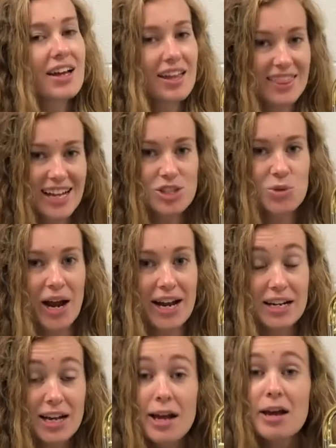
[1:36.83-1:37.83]
That's
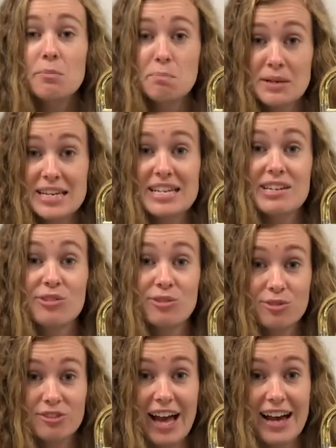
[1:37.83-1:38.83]
right, B
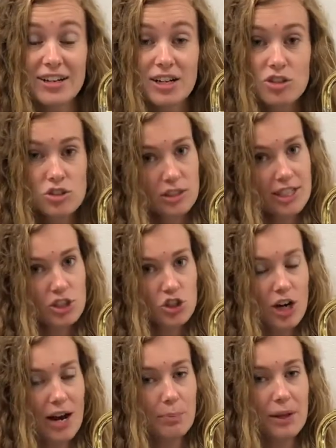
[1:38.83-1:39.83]
flat. So let's
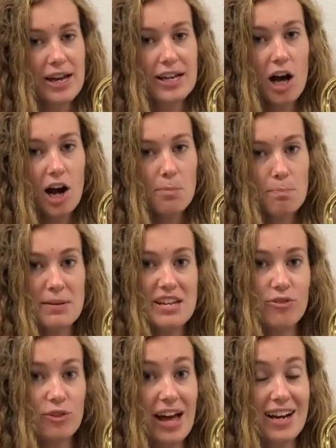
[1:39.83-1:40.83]
try playing our B
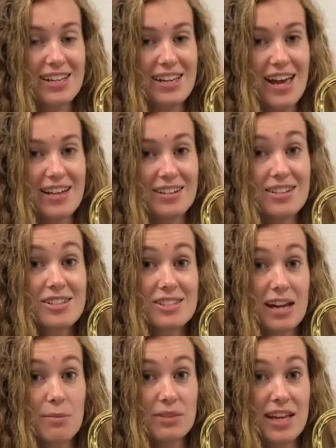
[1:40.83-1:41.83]
flat again.
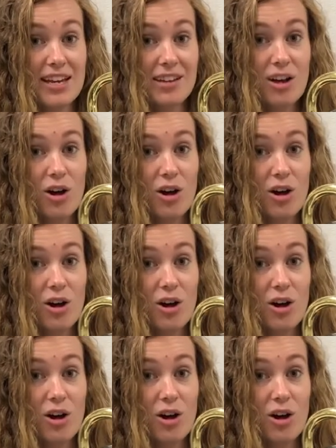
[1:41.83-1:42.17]
Same thing,